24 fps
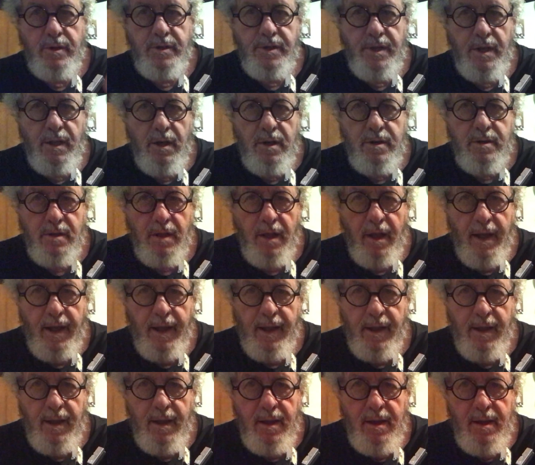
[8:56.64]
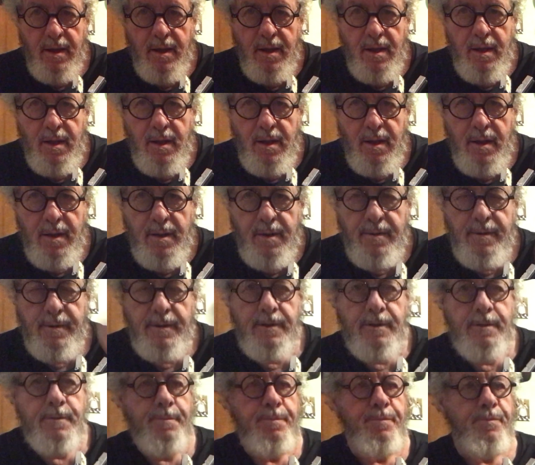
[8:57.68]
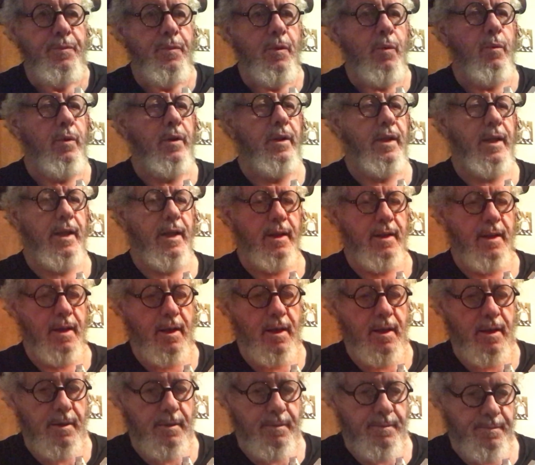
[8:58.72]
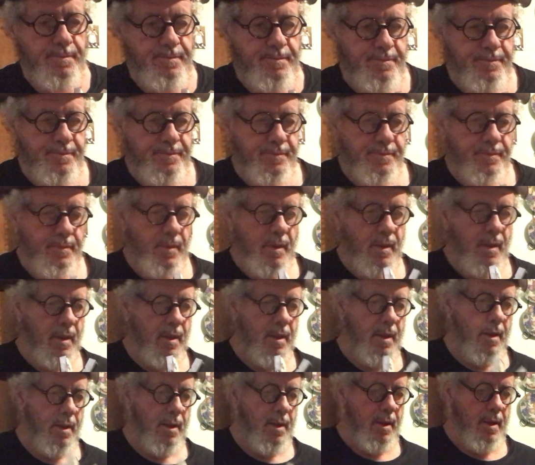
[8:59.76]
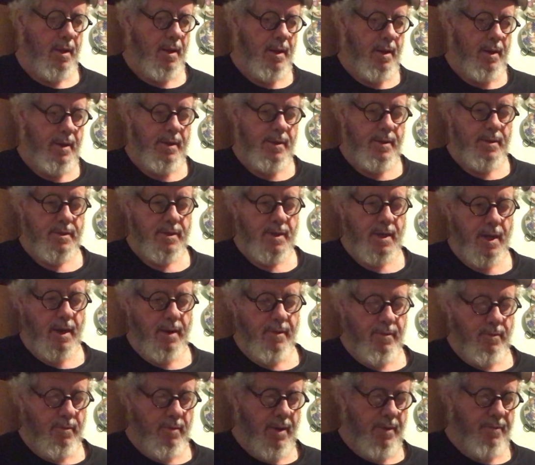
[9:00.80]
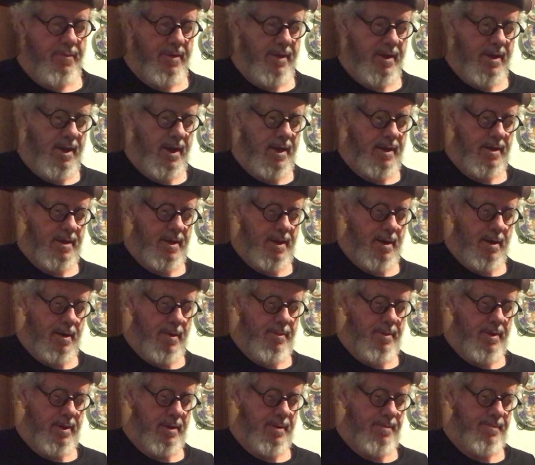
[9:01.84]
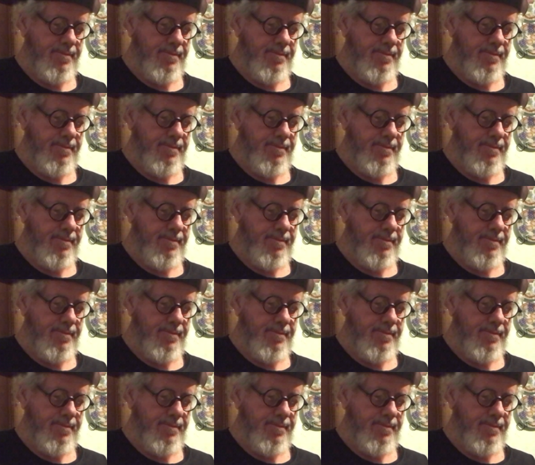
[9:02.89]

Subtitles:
she looks like when you get done. It's kind of a roughy cut there, but